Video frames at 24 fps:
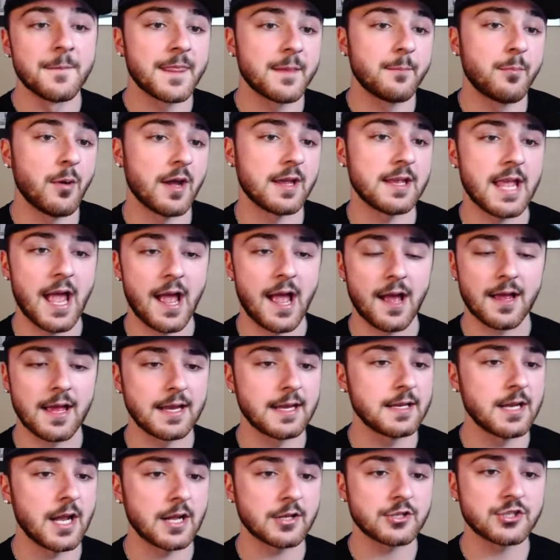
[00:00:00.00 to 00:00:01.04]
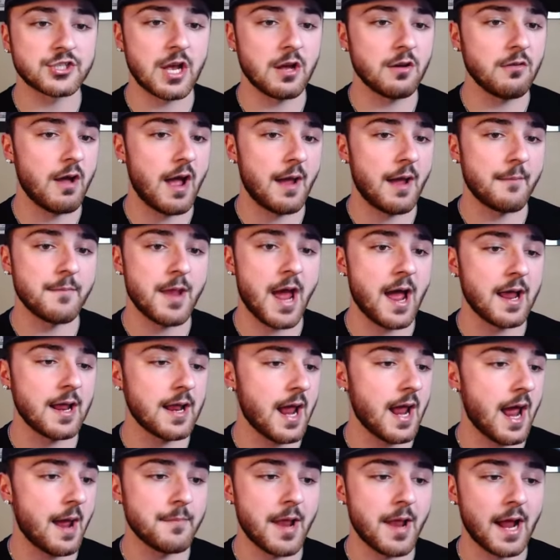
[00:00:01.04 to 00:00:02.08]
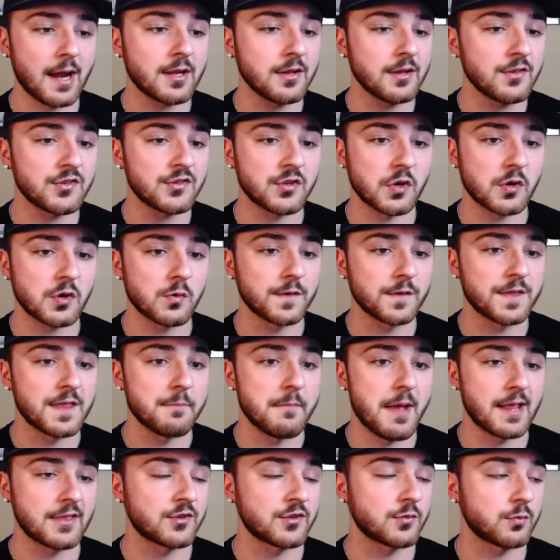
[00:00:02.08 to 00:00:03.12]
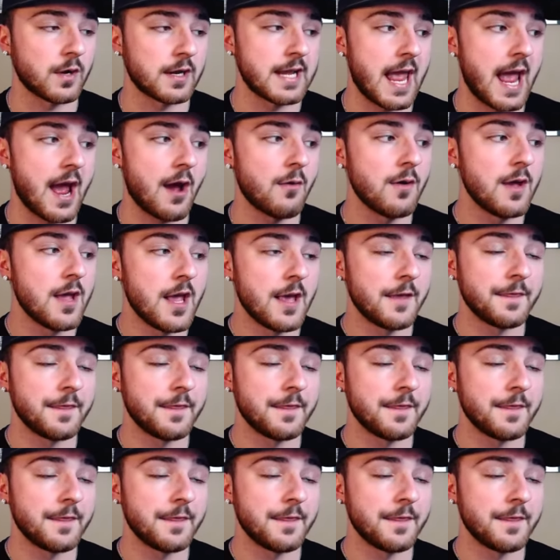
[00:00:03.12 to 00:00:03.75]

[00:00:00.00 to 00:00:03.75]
But, yeah, in a nutshell, I'm not concerned with the Mets right now.